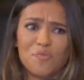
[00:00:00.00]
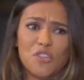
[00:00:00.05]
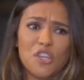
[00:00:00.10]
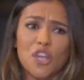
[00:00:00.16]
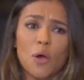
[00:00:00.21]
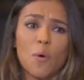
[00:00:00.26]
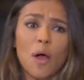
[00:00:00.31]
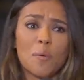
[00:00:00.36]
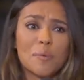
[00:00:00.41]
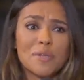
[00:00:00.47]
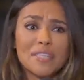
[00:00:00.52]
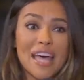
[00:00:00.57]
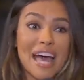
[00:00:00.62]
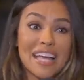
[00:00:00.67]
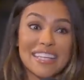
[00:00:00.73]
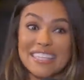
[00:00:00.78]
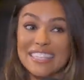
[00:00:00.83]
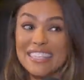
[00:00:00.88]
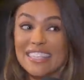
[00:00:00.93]
you know, I was
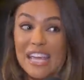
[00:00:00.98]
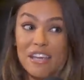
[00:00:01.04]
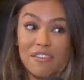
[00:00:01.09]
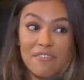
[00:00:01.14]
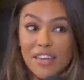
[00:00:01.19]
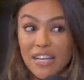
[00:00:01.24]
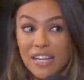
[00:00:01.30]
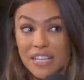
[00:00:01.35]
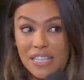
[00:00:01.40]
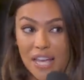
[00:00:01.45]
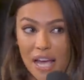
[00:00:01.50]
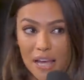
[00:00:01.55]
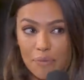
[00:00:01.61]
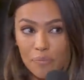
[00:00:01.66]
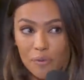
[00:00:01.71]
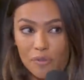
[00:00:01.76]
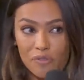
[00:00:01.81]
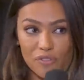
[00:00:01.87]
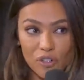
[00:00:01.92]
that saving
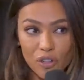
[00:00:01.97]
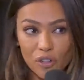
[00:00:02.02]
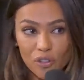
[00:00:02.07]
type of